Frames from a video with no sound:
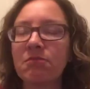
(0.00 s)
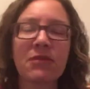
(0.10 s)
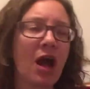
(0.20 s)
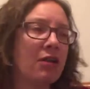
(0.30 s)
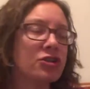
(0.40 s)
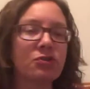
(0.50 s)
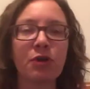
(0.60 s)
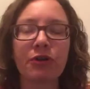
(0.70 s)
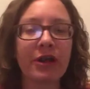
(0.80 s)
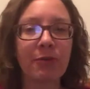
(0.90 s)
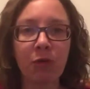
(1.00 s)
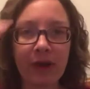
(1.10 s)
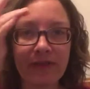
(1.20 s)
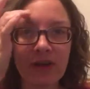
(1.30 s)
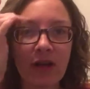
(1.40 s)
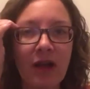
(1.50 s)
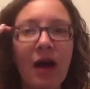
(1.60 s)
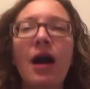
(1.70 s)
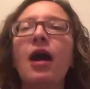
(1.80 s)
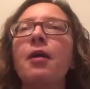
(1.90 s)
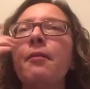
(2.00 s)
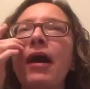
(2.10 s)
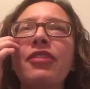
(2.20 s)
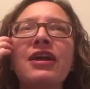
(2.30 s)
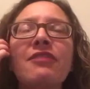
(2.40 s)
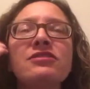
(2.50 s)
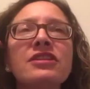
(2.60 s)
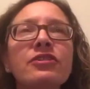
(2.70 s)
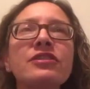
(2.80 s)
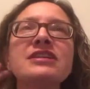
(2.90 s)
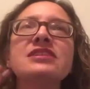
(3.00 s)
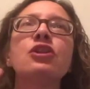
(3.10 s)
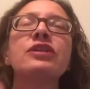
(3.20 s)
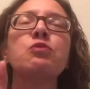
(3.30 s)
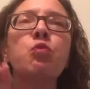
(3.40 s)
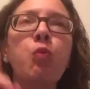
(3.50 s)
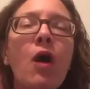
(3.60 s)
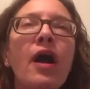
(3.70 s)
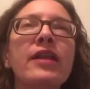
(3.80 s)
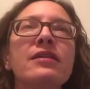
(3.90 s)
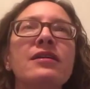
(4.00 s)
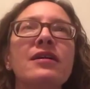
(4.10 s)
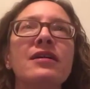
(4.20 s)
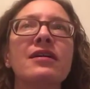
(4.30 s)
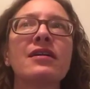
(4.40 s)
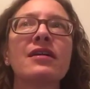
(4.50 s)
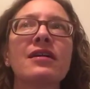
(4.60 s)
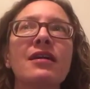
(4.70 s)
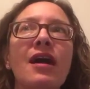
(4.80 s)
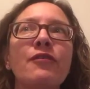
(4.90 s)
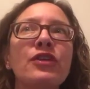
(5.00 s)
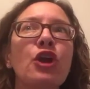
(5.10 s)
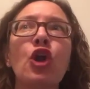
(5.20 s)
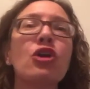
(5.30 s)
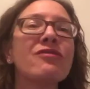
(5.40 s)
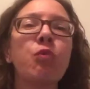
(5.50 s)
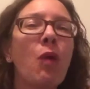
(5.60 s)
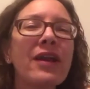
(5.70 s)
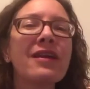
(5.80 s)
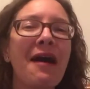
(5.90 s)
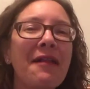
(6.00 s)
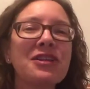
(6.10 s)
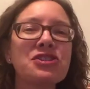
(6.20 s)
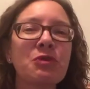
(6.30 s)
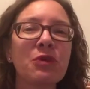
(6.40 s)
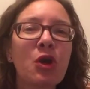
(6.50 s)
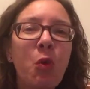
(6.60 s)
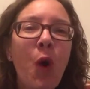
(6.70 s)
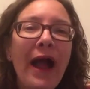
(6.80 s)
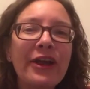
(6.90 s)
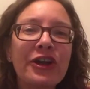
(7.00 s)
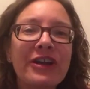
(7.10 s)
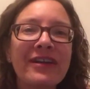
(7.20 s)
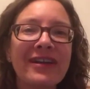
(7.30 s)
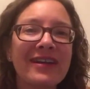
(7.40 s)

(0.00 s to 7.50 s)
college or program or whatever. I think I've literally seen I've only heard of one college that required